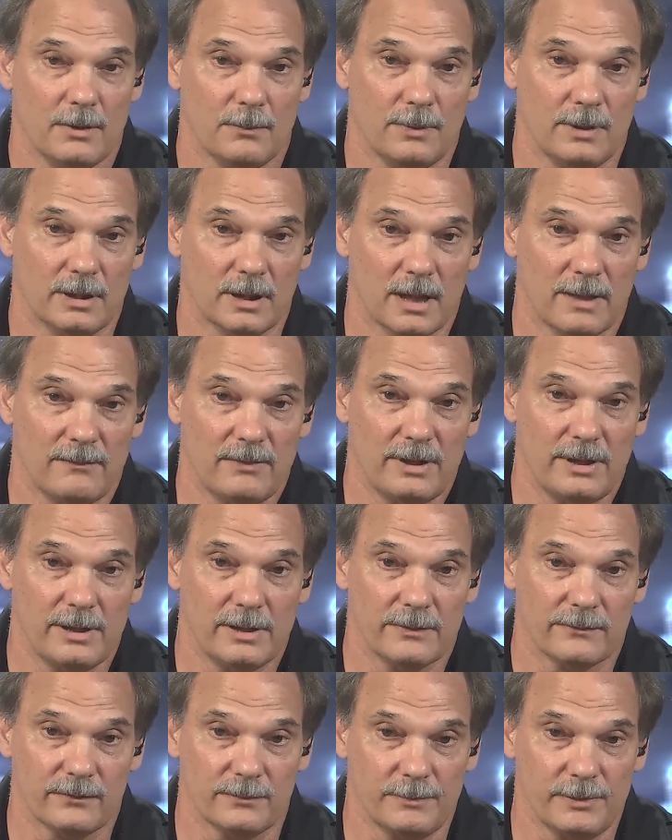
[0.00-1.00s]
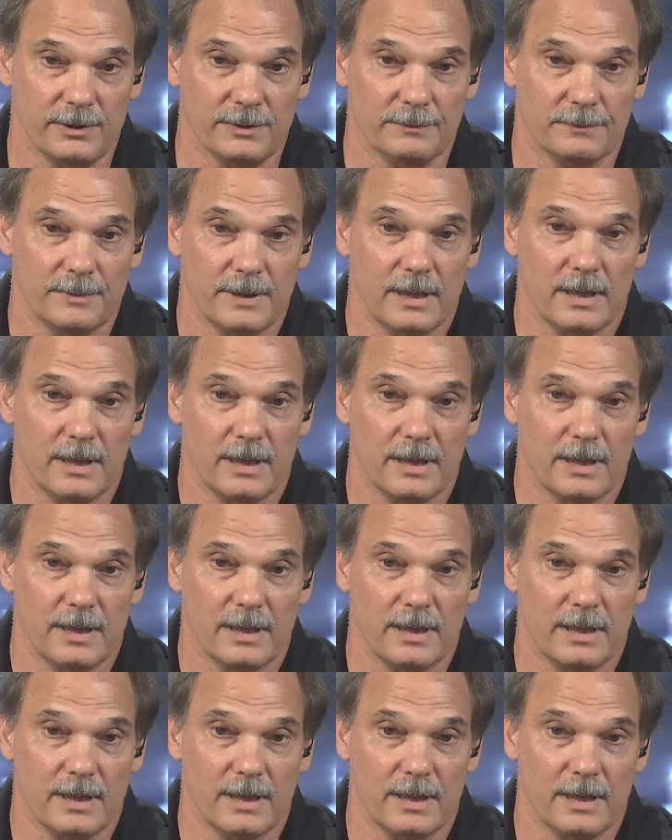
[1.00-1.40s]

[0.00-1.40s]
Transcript: We'd love to hear from you.